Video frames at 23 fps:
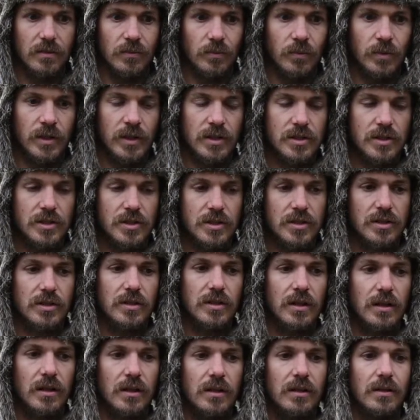which
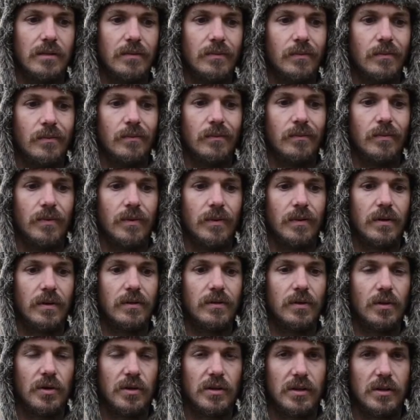the
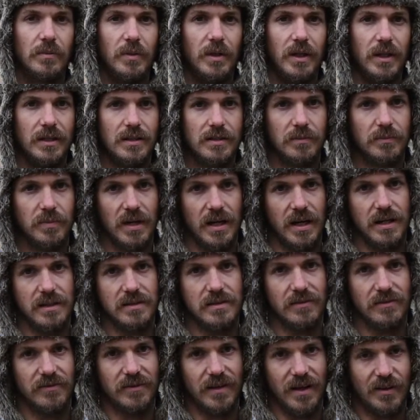social committee is comprised
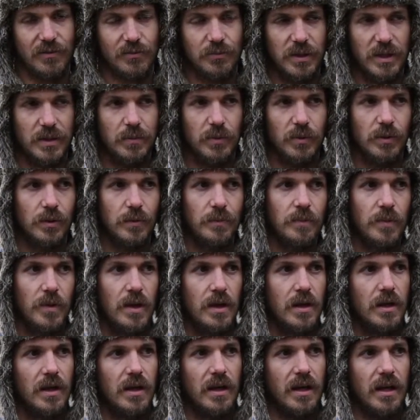of 5 people,
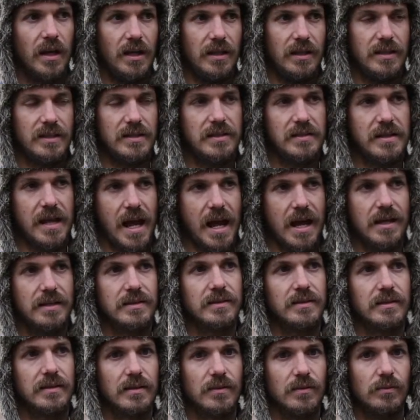and it's
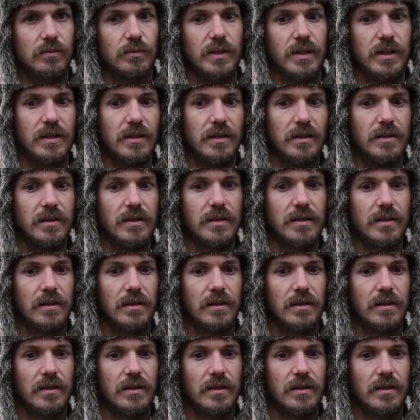tasked with